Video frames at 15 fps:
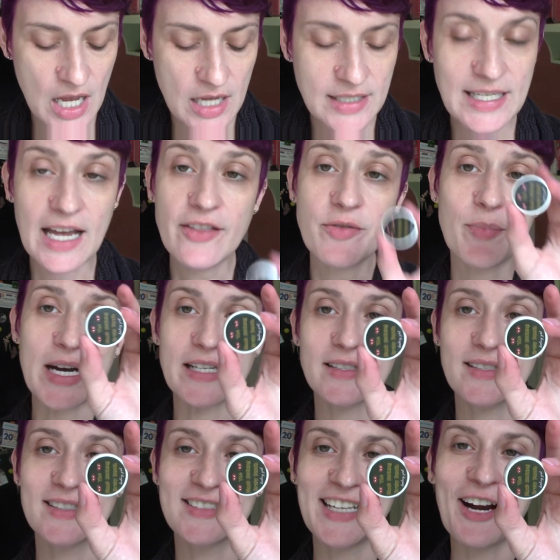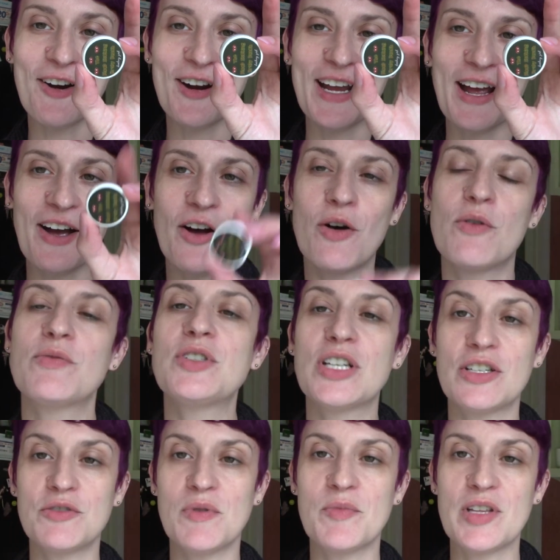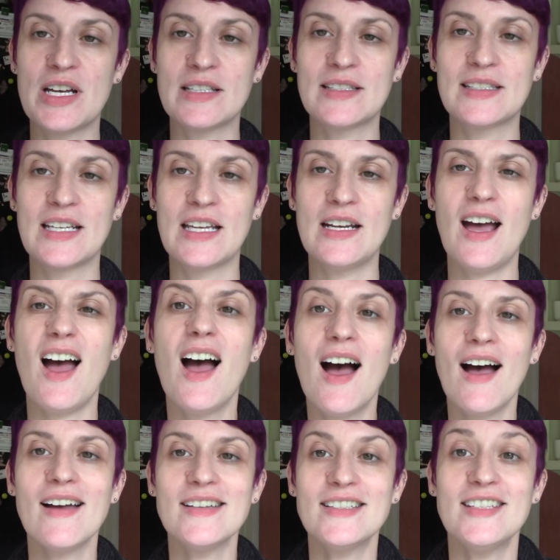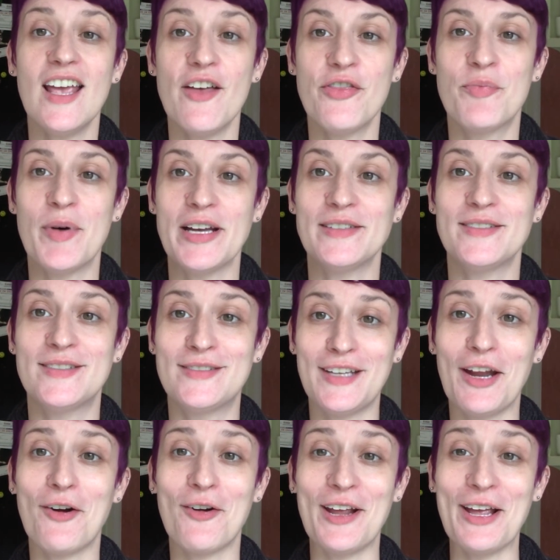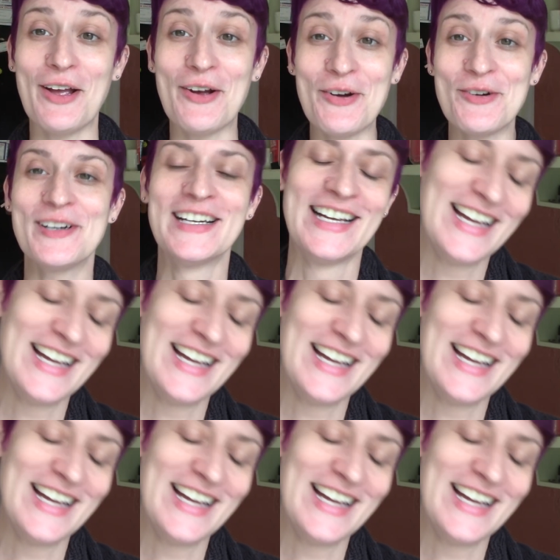Death by Stereo. Do you guys remember that scene? Ah, Death by Stereo.